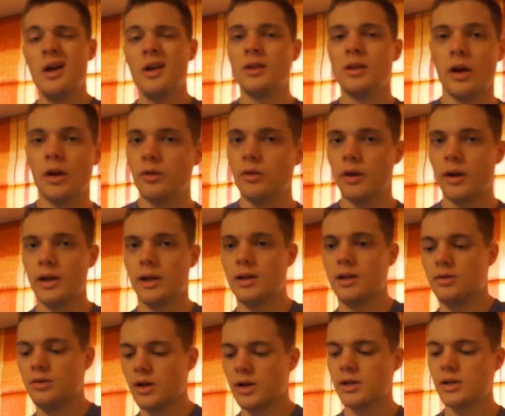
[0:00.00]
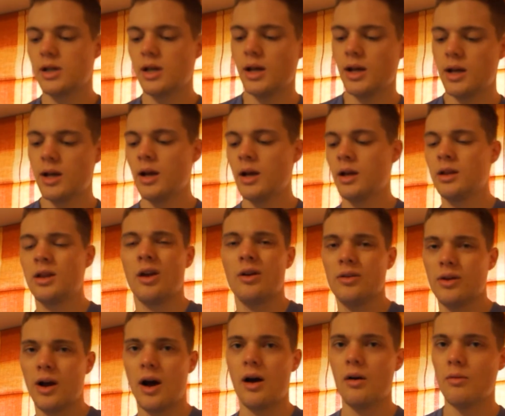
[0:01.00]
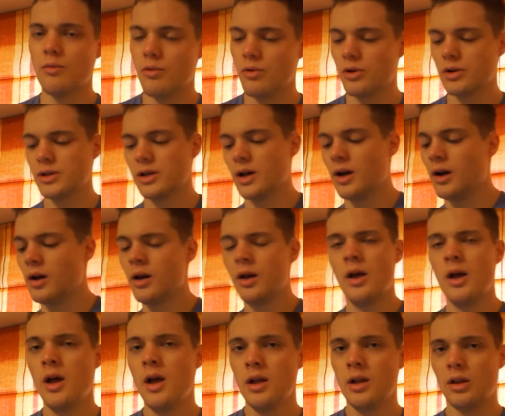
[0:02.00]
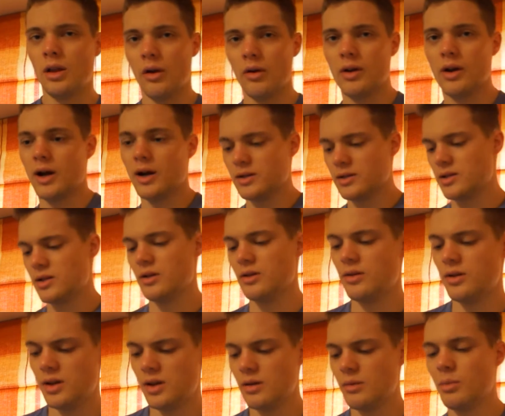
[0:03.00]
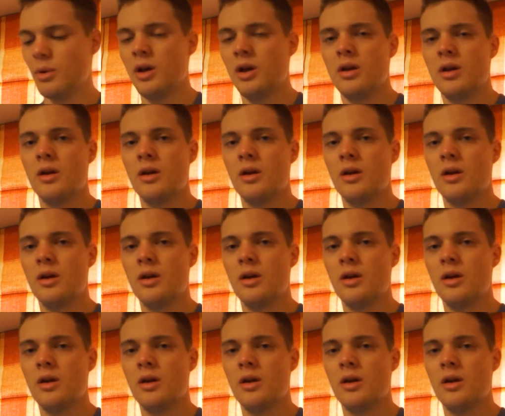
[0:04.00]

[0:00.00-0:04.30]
Don't do anything drastic, don't cut water, don't cut sodium,